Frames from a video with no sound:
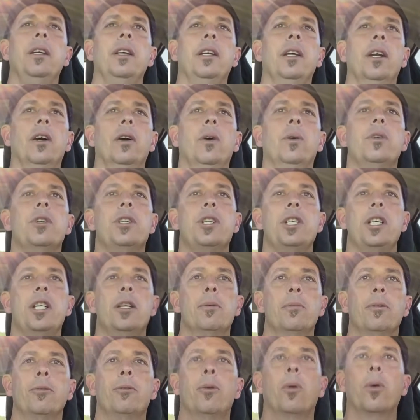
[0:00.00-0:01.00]
GM
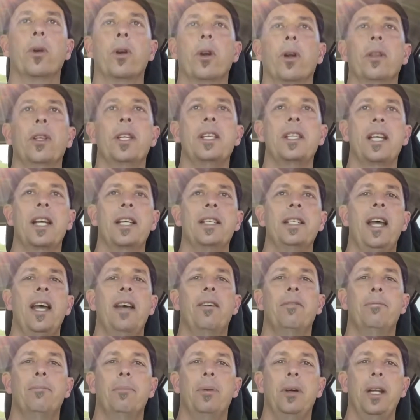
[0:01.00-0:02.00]
and Ford and all these guys
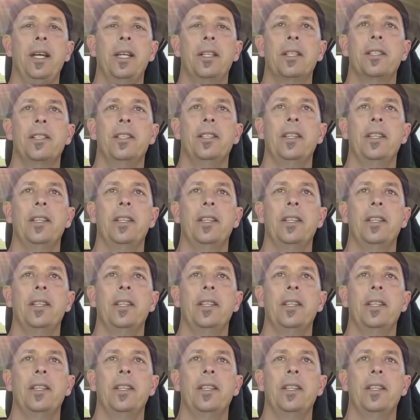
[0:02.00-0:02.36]
have plants